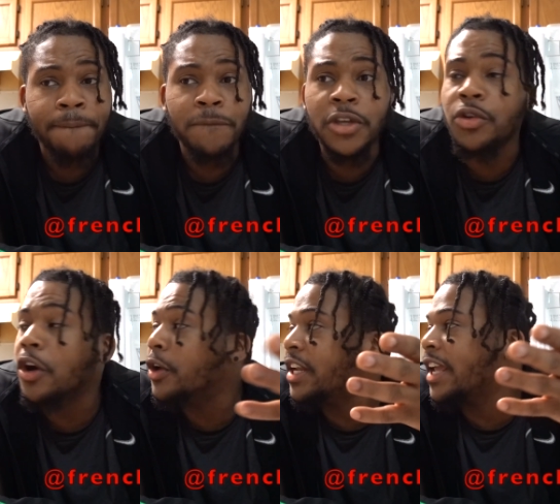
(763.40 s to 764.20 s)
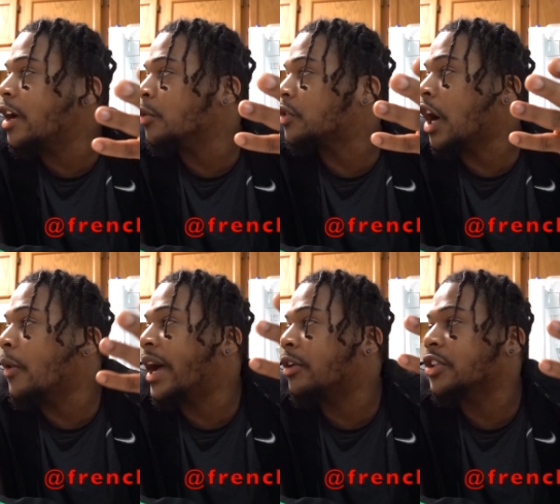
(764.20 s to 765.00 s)
You know, it ain't going to thaw
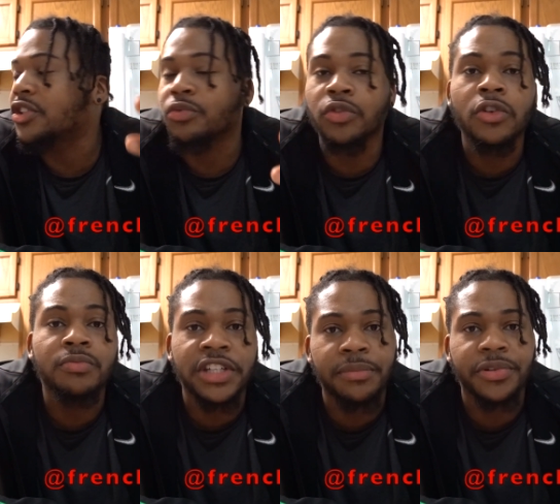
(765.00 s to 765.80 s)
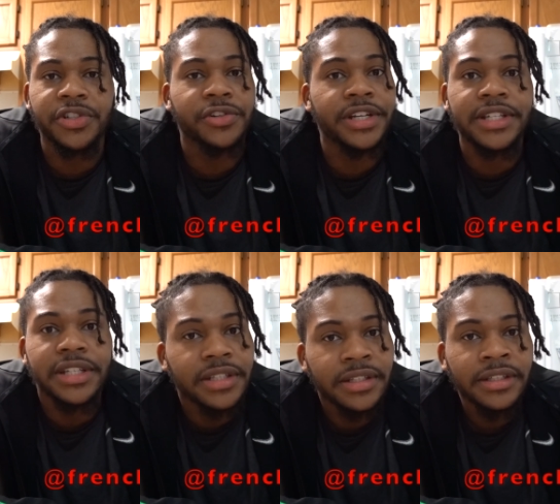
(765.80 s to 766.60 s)
out into room temperature, is it?